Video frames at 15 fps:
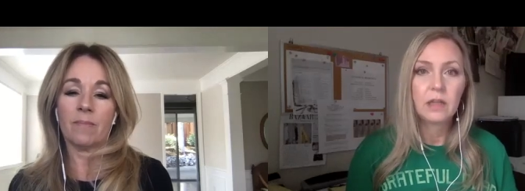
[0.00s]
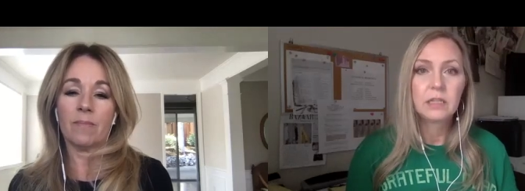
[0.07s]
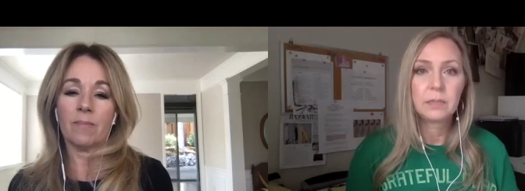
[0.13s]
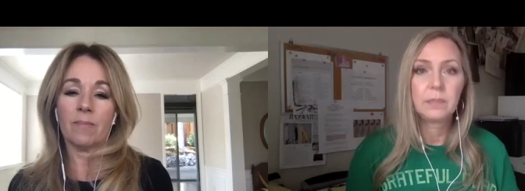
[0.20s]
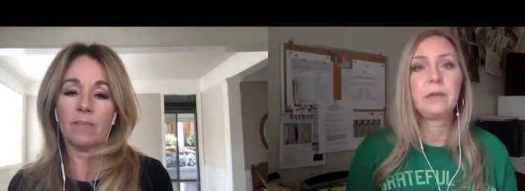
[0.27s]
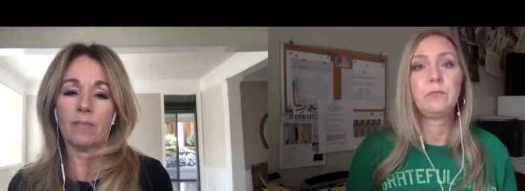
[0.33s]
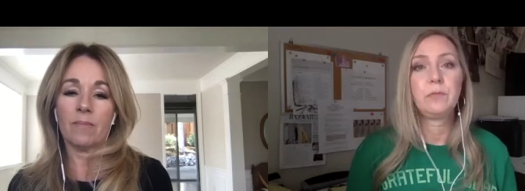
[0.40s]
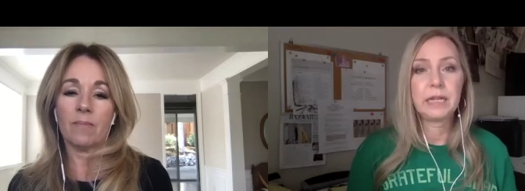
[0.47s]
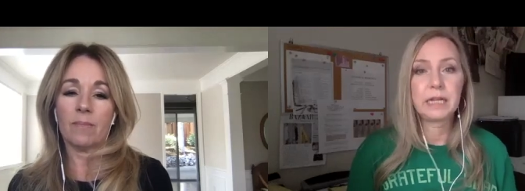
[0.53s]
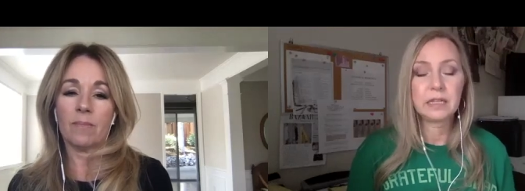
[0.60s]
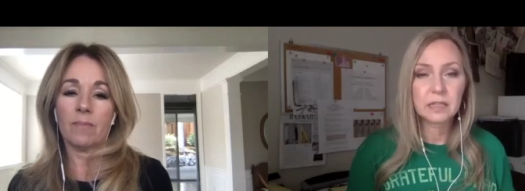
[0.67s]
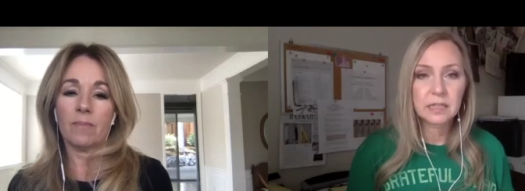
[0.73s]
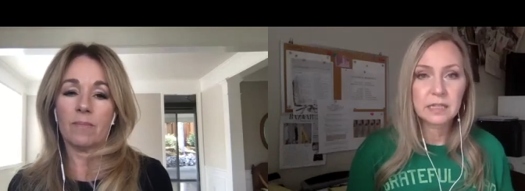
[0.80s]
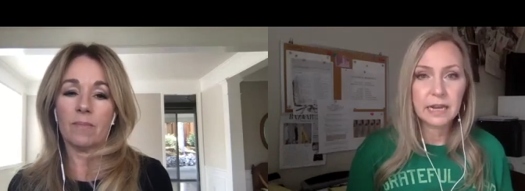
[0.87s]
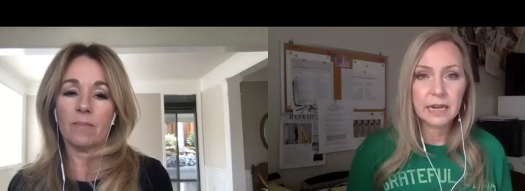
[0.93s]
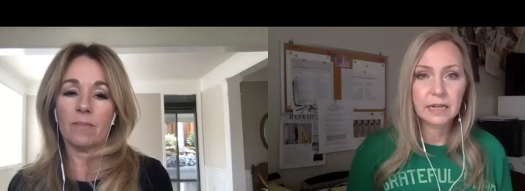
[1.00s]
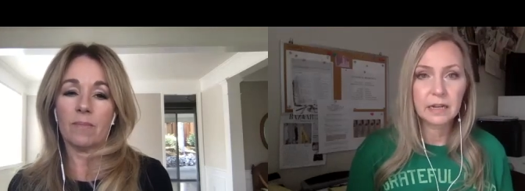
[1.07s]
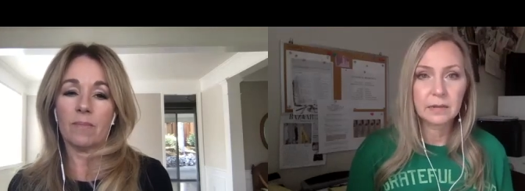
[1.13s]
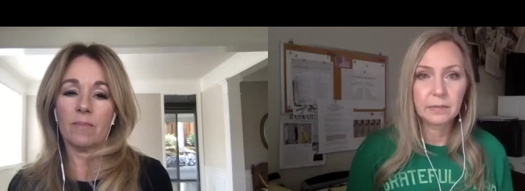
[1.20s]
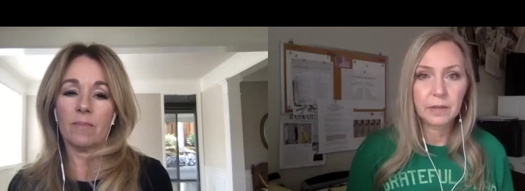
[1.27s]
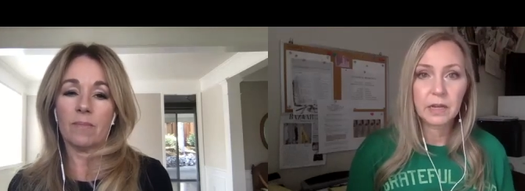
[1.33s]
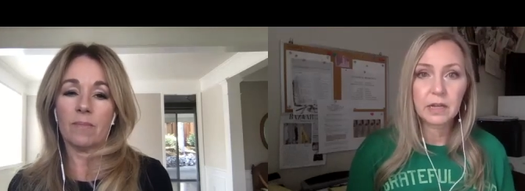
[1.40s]
Speaker 1: to be
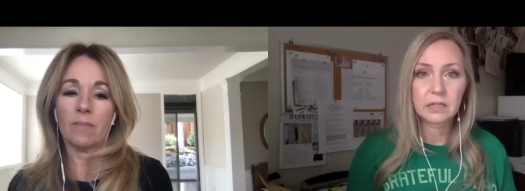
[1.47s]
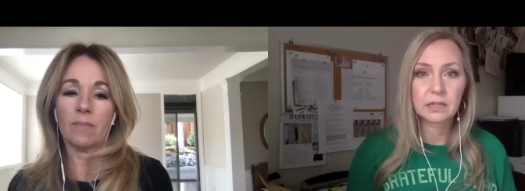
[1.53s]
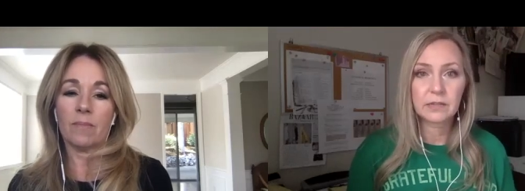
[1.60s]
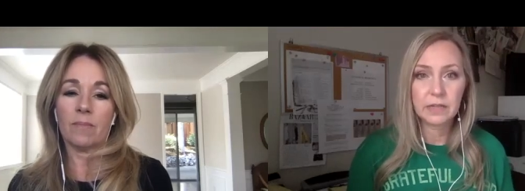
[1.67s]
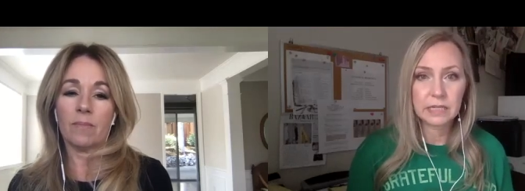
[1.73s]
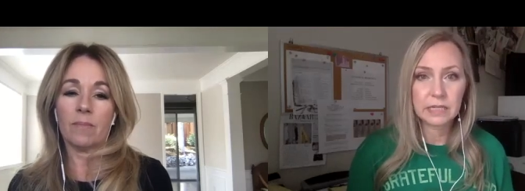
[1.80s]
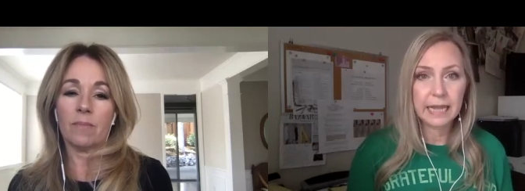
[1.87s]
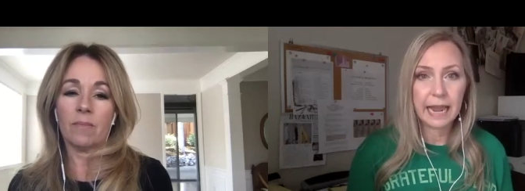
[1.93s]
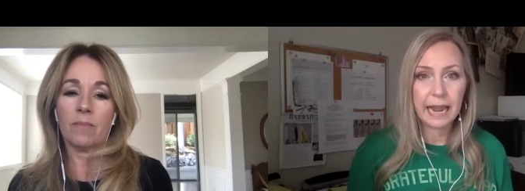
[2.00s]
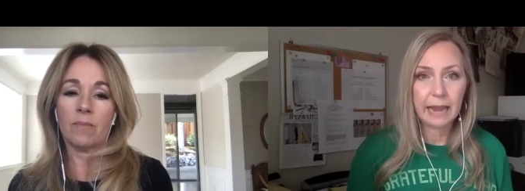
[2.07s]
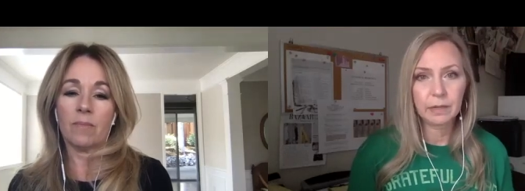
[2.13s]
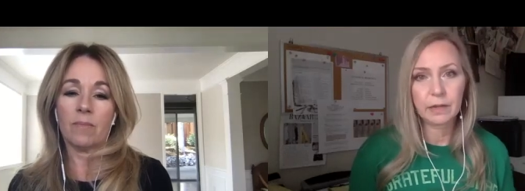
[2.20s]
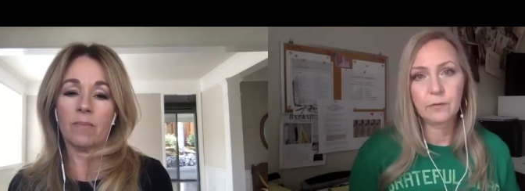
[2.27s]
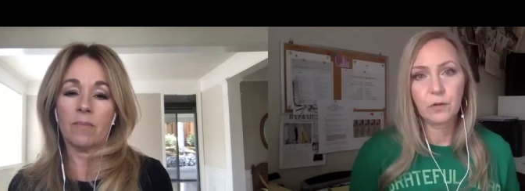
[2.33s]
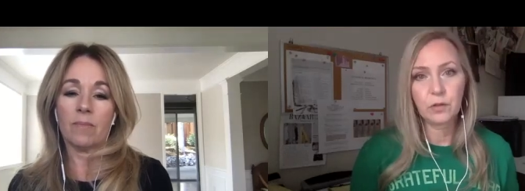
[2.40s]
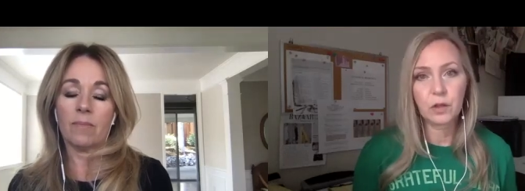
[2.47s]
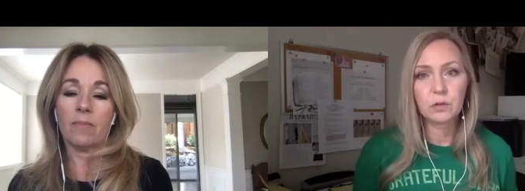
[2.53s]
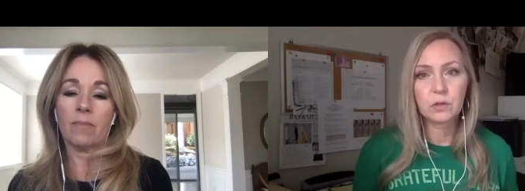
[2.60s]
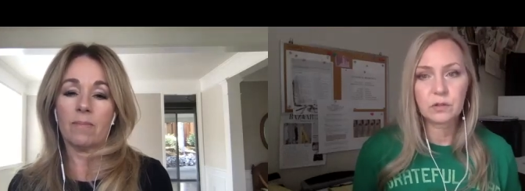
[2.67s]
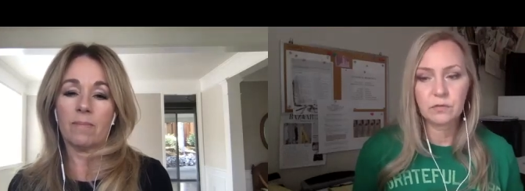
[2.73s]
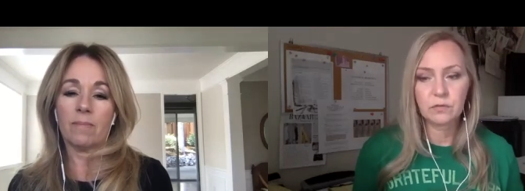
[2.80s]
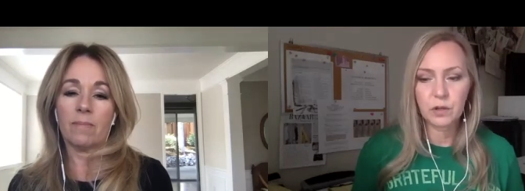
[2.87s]
reinstated because of his gambling, for
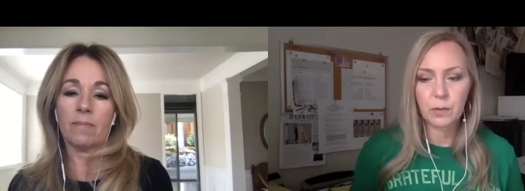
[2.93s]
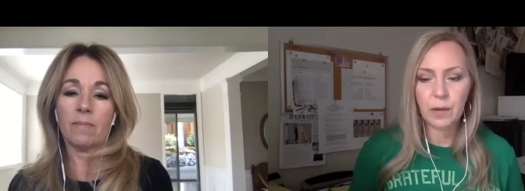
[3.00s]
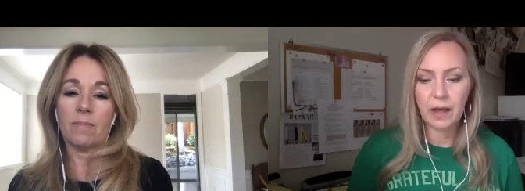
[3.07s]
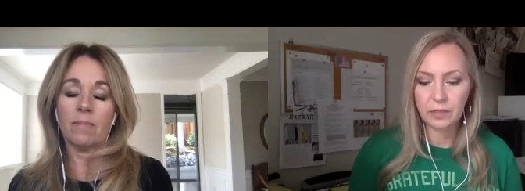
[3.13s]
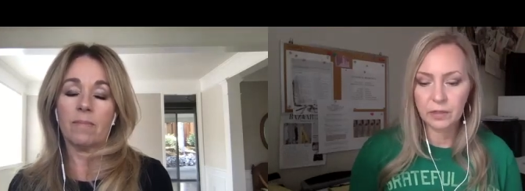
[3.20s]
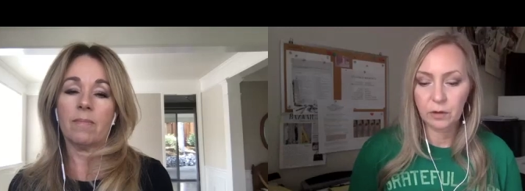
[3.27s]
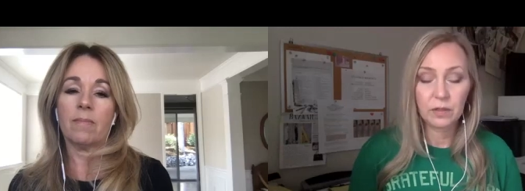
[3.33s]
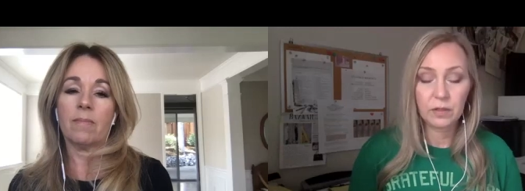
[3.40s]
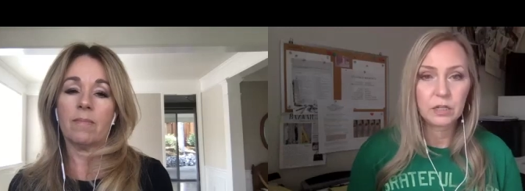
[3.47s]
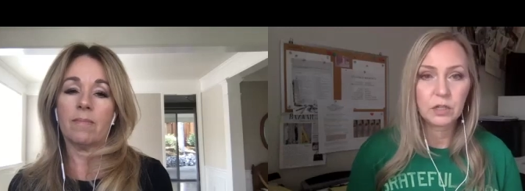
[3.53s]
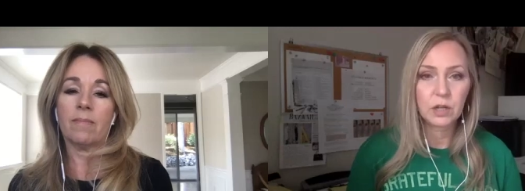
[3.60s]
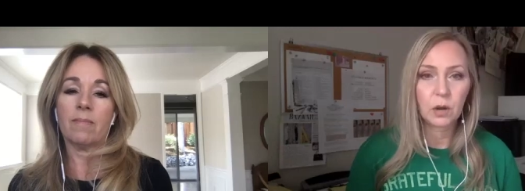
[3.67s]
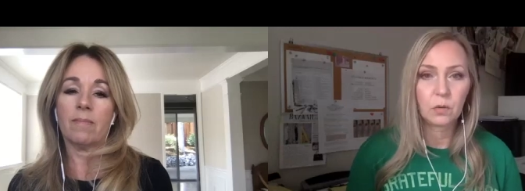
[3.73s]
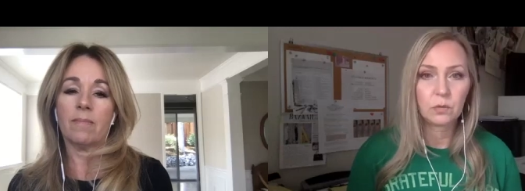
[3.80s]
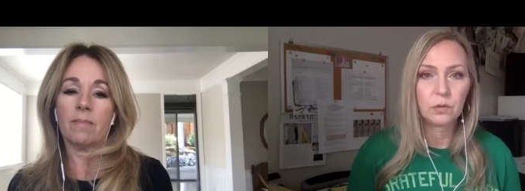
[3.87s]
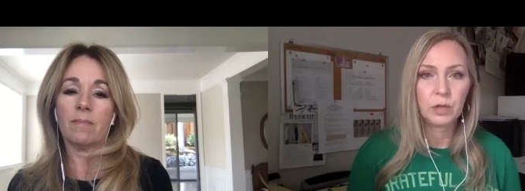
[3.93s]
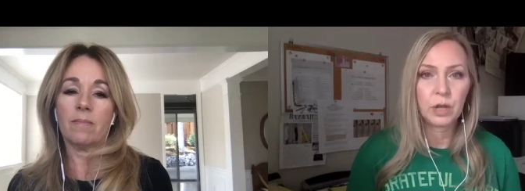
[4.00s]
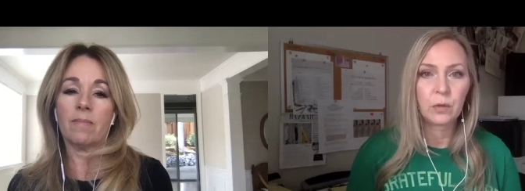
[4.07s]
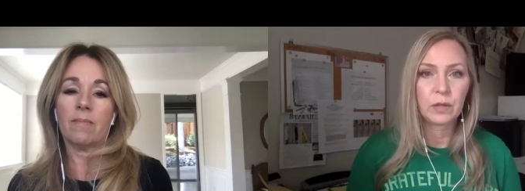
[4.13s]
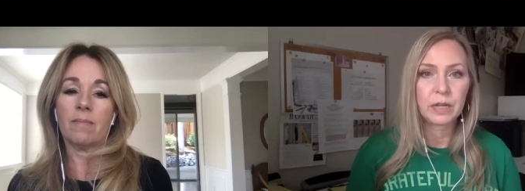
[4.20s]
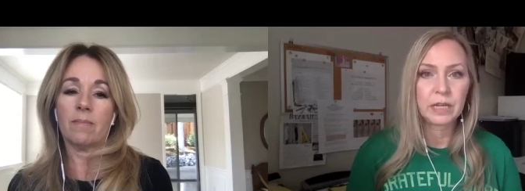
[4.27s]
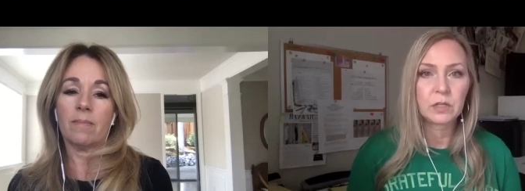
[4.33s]
those of you out there that don't
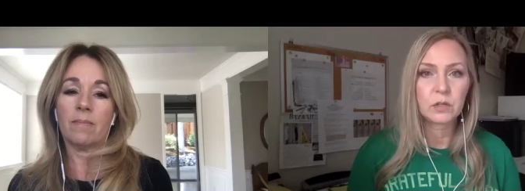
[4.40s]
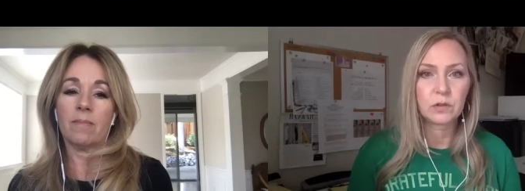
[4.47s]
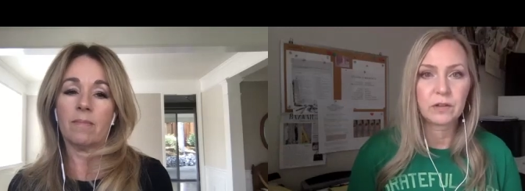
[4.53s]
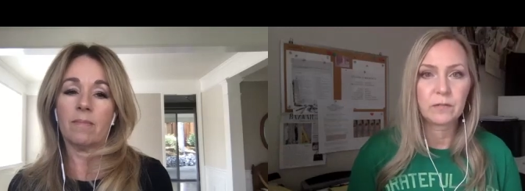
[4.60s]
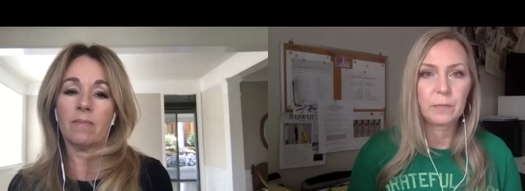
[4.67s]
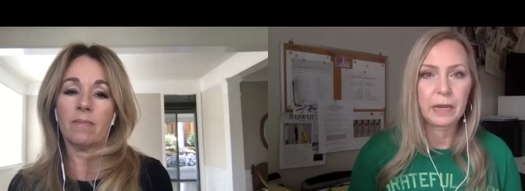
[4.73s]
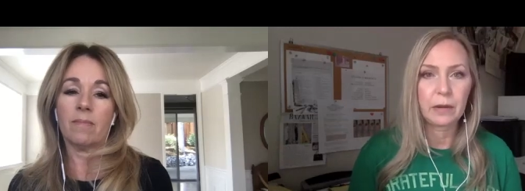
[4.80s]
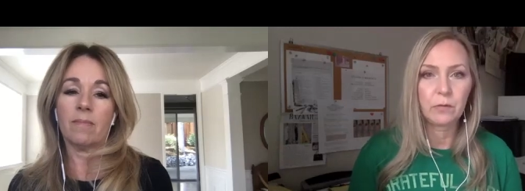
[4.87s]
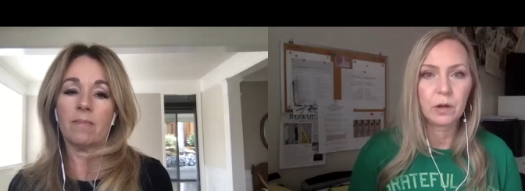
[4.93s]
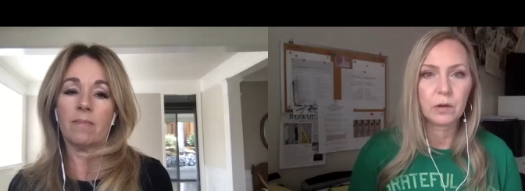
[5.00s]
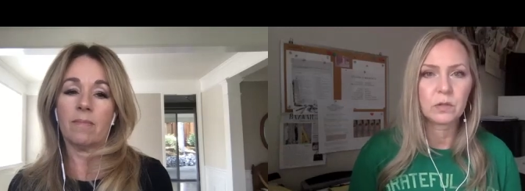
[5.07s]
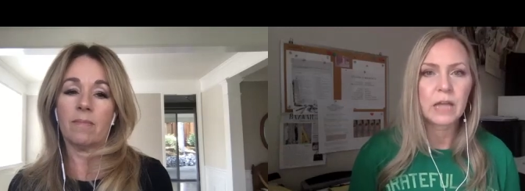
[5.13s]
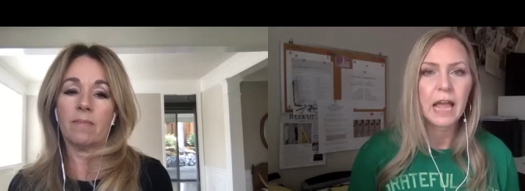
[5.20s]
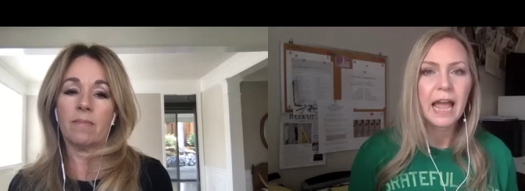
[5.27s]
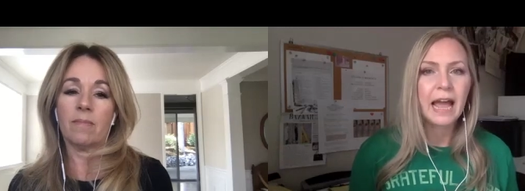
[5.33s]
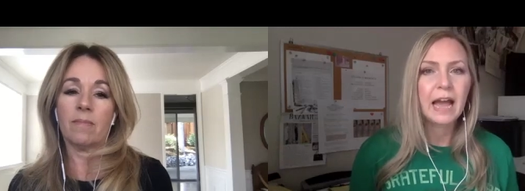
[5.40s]
know the history of Pete Rose.